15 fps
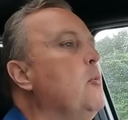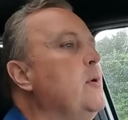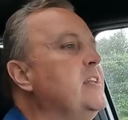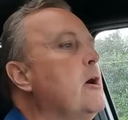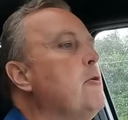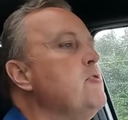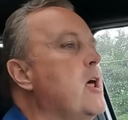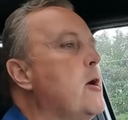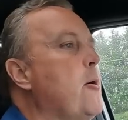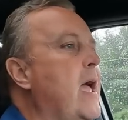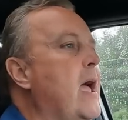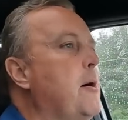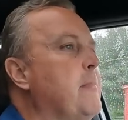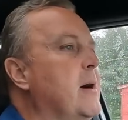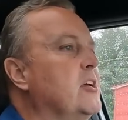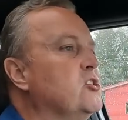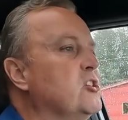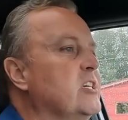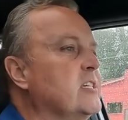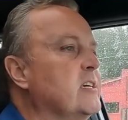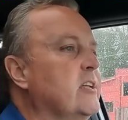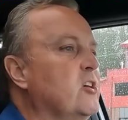We don't know how much
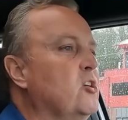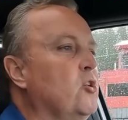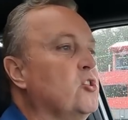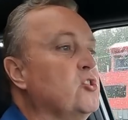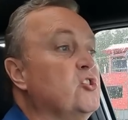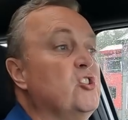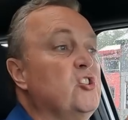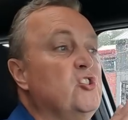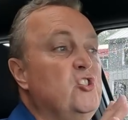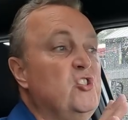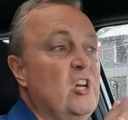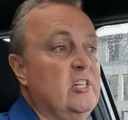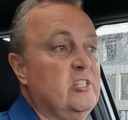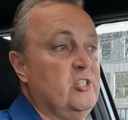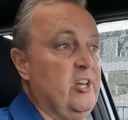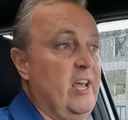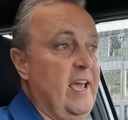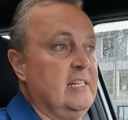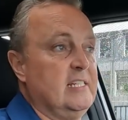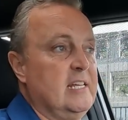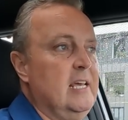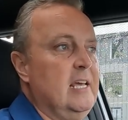it's going to cost just
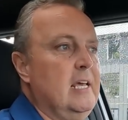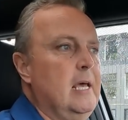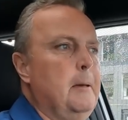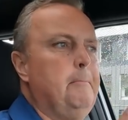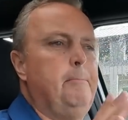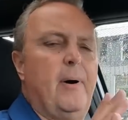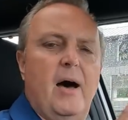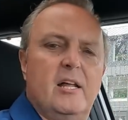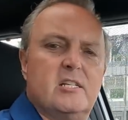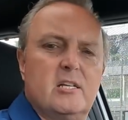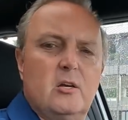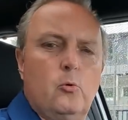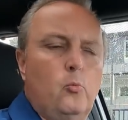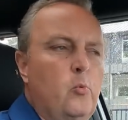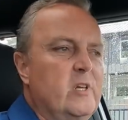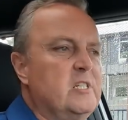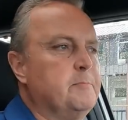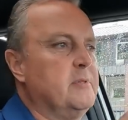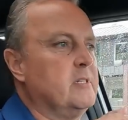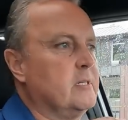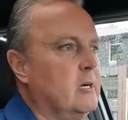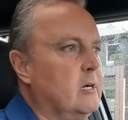yet, but
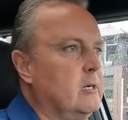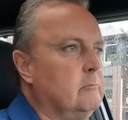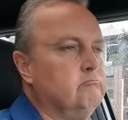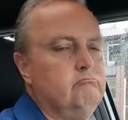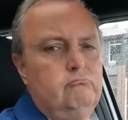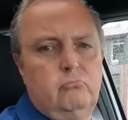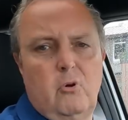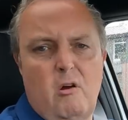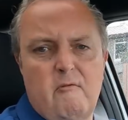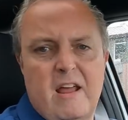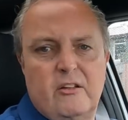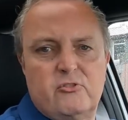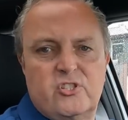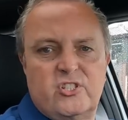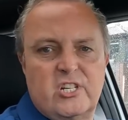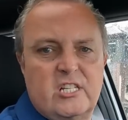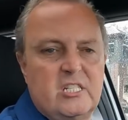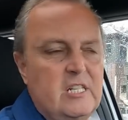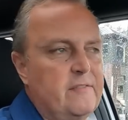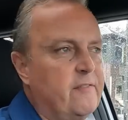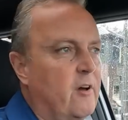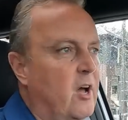whispers are around
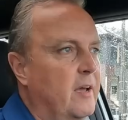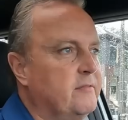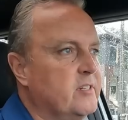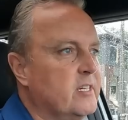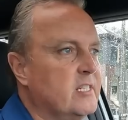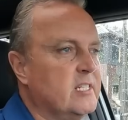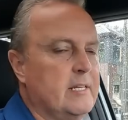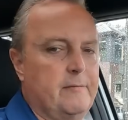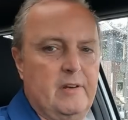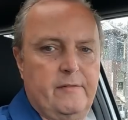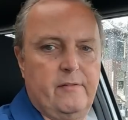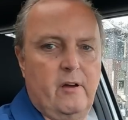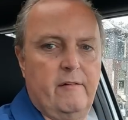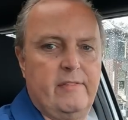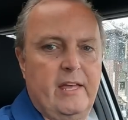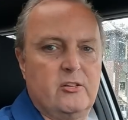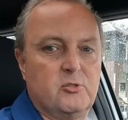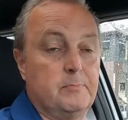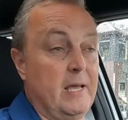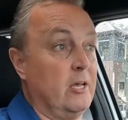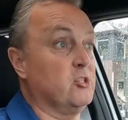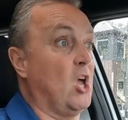65 to
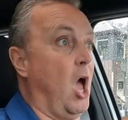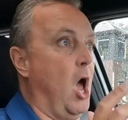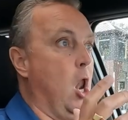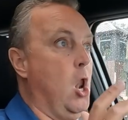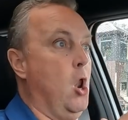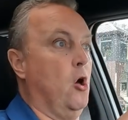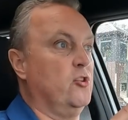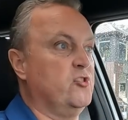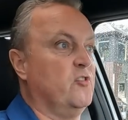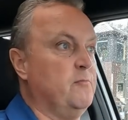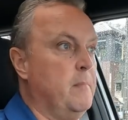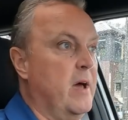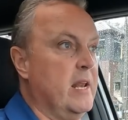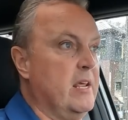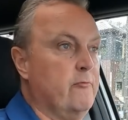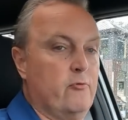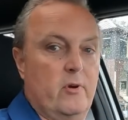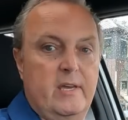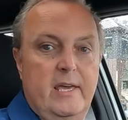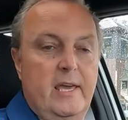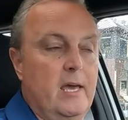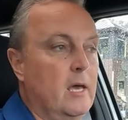75,000 pounds. A lot of money for
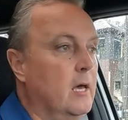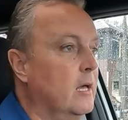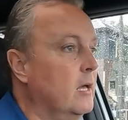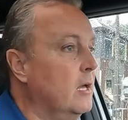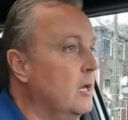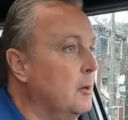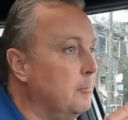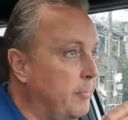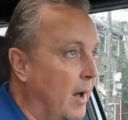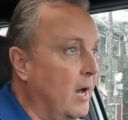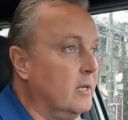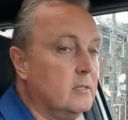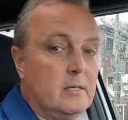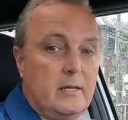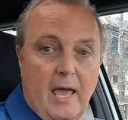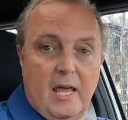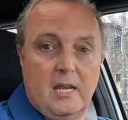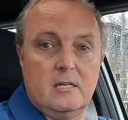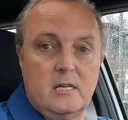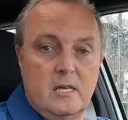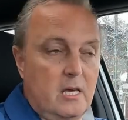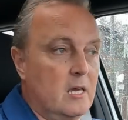a Kia, but
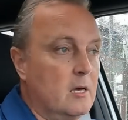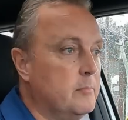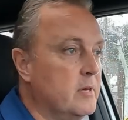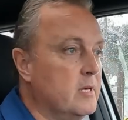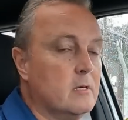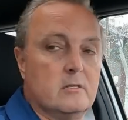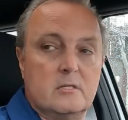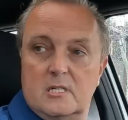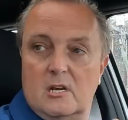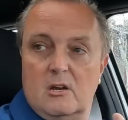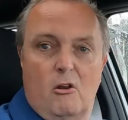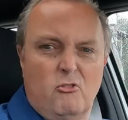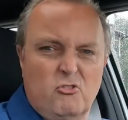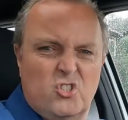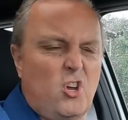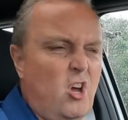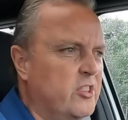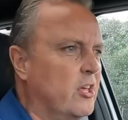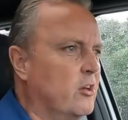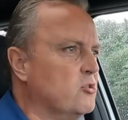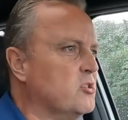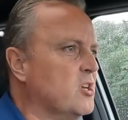can Kia be considered
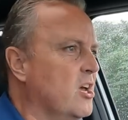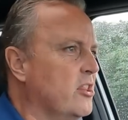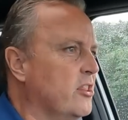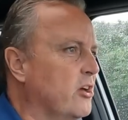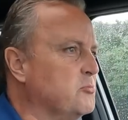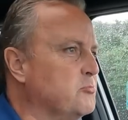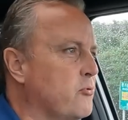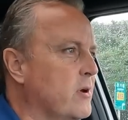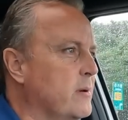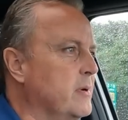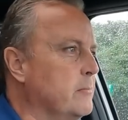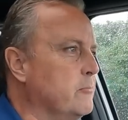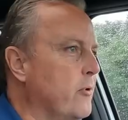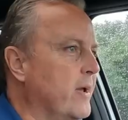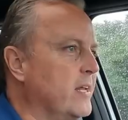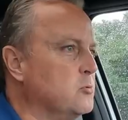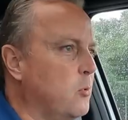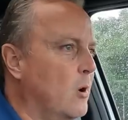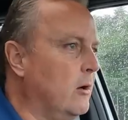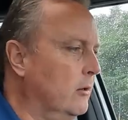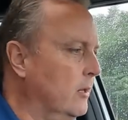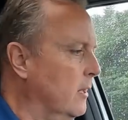alongside those premium brands?
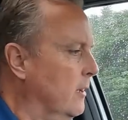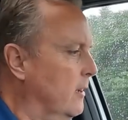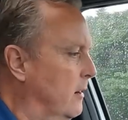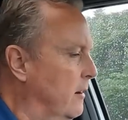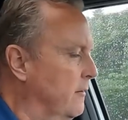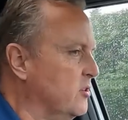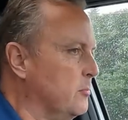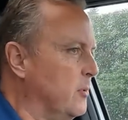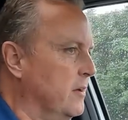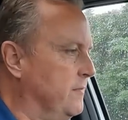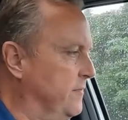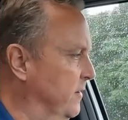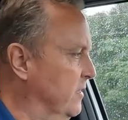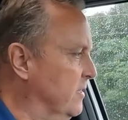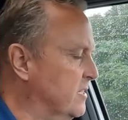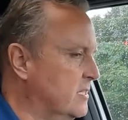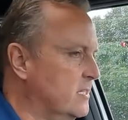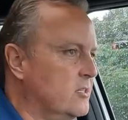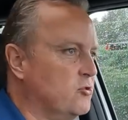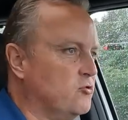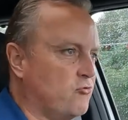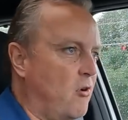Well, after my
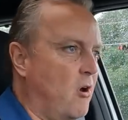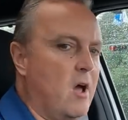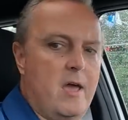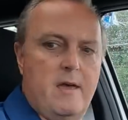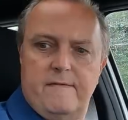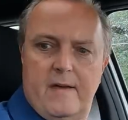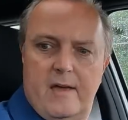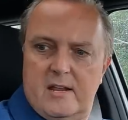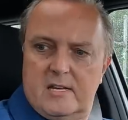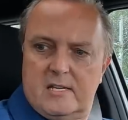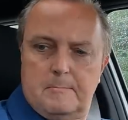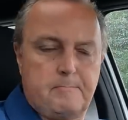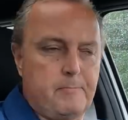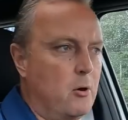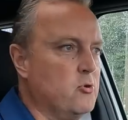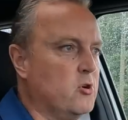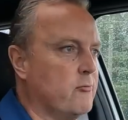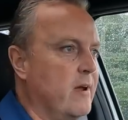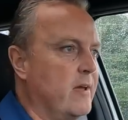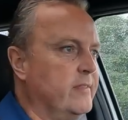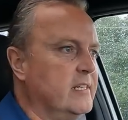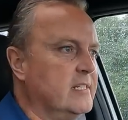first drive and poke
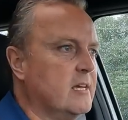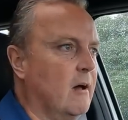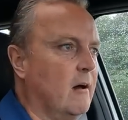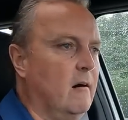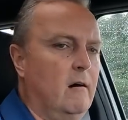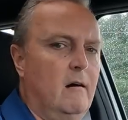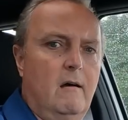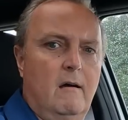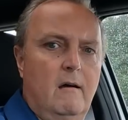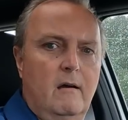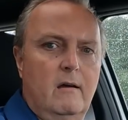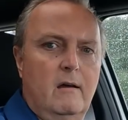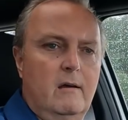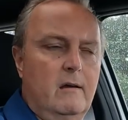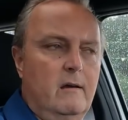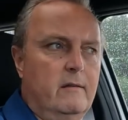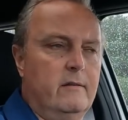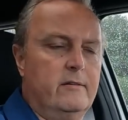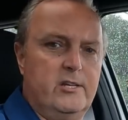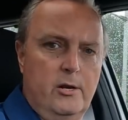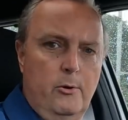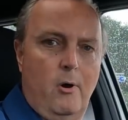around this car,
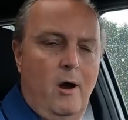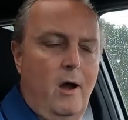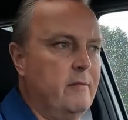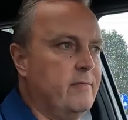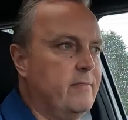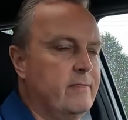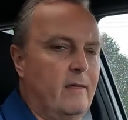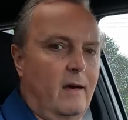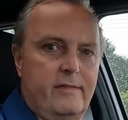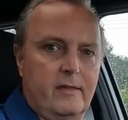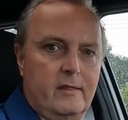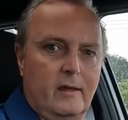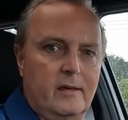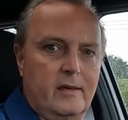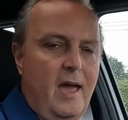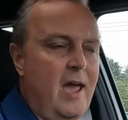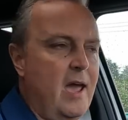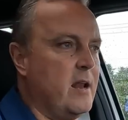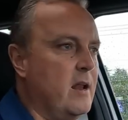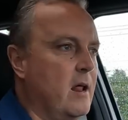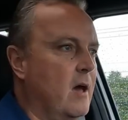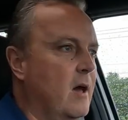do you know what? I think they
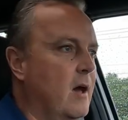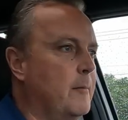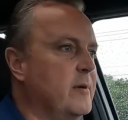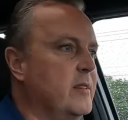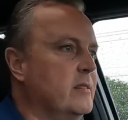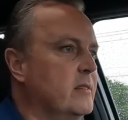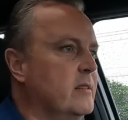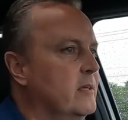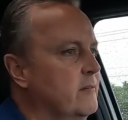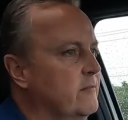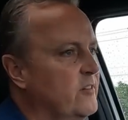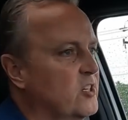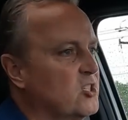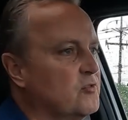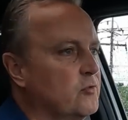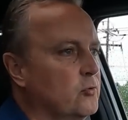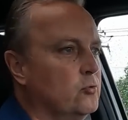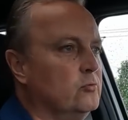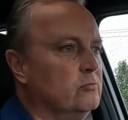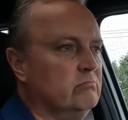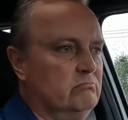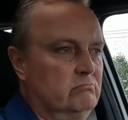can. I mean, first of
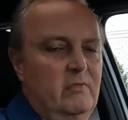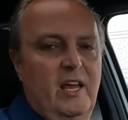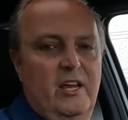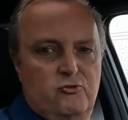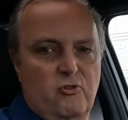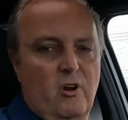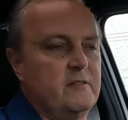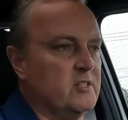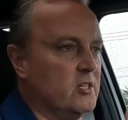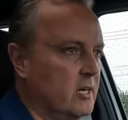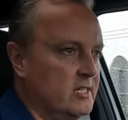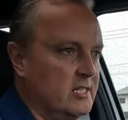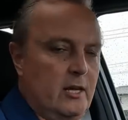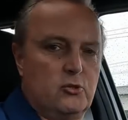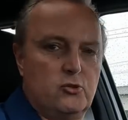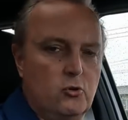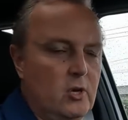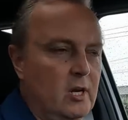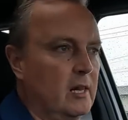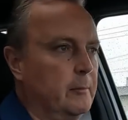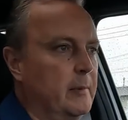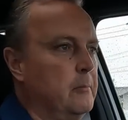all, it drives nicely. I'll talk
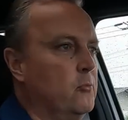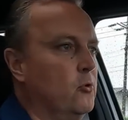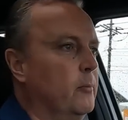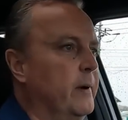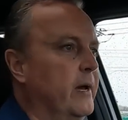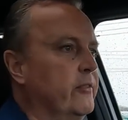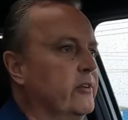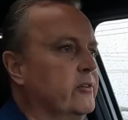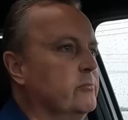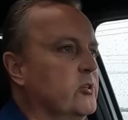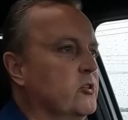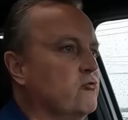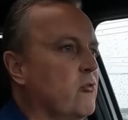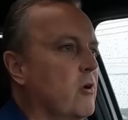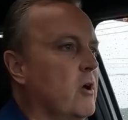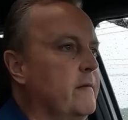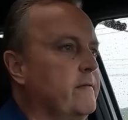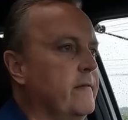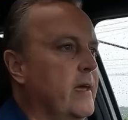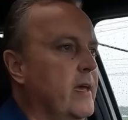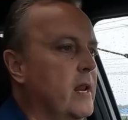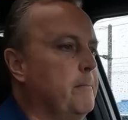a little bit more about the drive
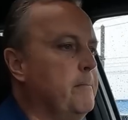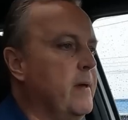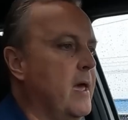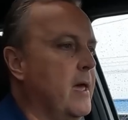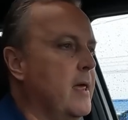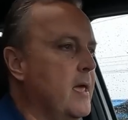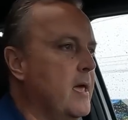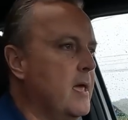in a bit.